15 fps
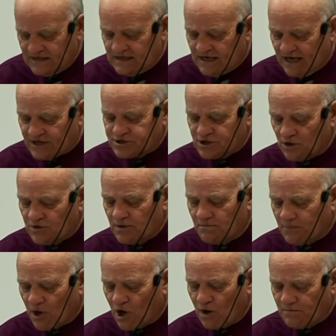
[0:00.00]
And so the
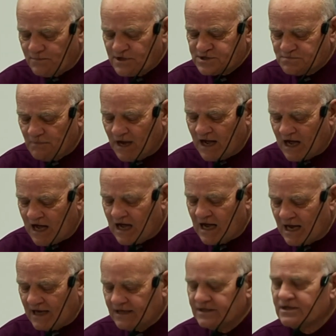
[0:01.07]
purpose
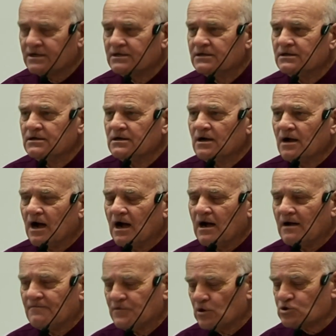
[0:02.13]
behind uh,
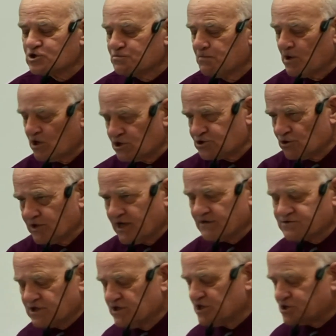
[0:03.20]
those spiritual gifts,
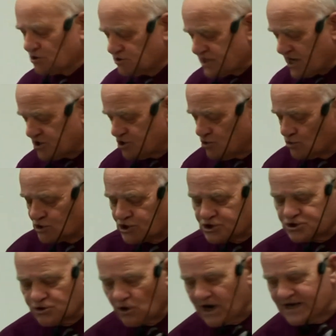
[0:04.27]
and this will take you
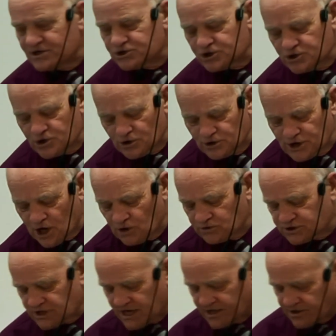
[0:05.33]
straight to your note
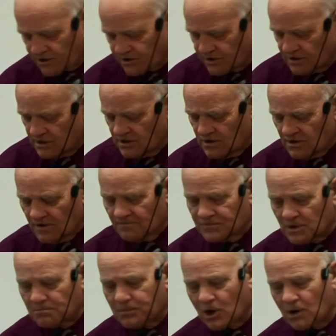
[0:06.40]
taker, the
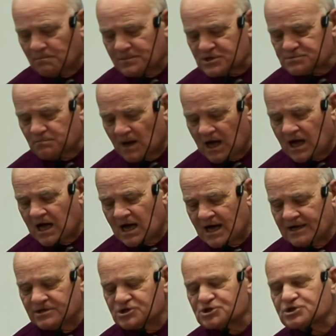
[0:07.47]
purpose
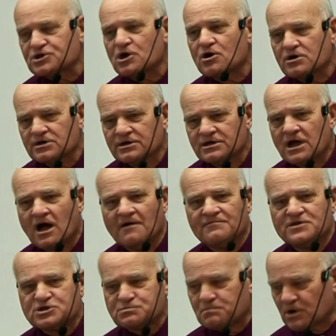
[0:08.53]
behind certain of the
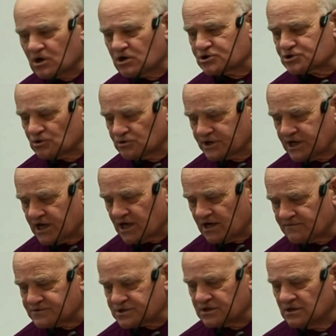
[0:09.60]
spiritual
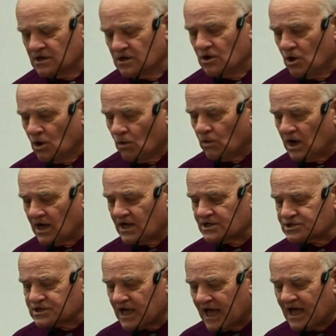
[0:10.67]
gifts
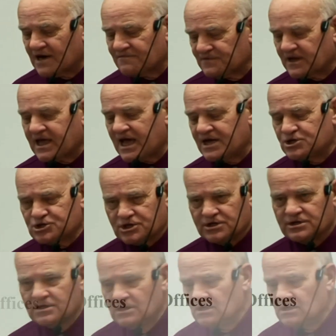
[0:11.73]
was edification.